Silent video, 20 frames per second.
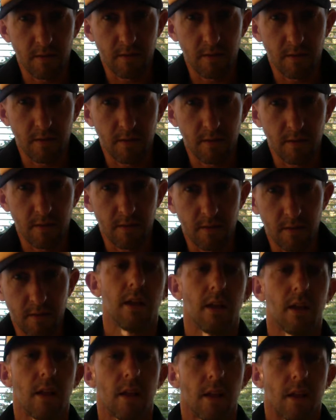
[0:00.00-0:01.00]
uh,
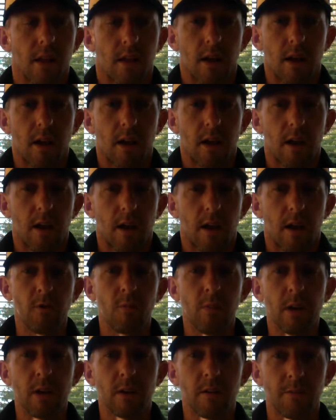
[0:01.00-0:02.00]
I've loved every
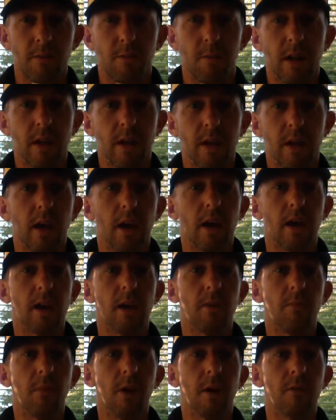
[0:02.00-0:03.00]
minute of them.
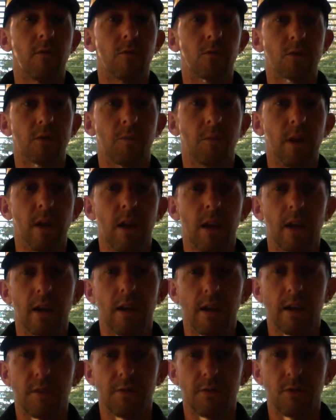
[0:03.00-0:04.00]
Um, I've also been lucky
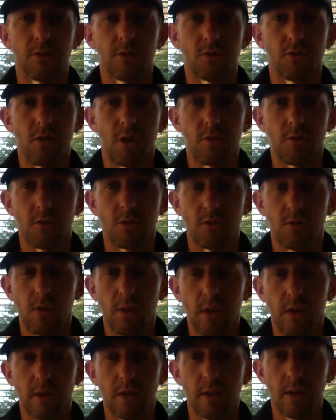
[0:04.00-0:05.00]
enough to travel
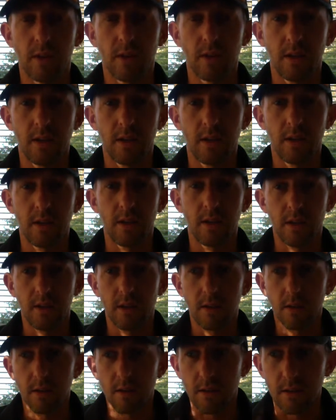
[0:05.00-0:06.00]

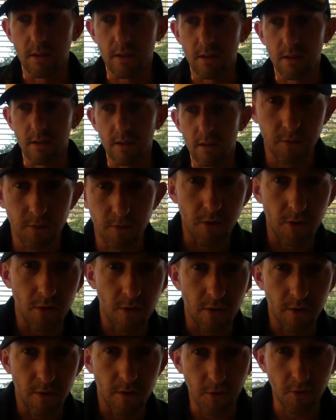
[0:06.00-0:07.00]
the the world to
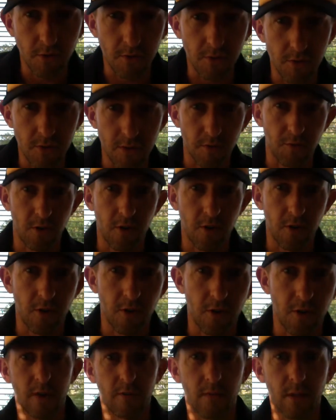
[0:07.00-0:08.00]
a few different
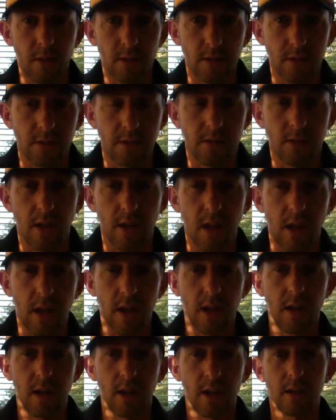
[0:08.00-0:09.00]
Ironman events
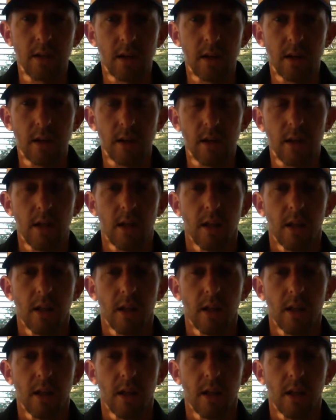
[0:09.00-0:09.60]
and uh,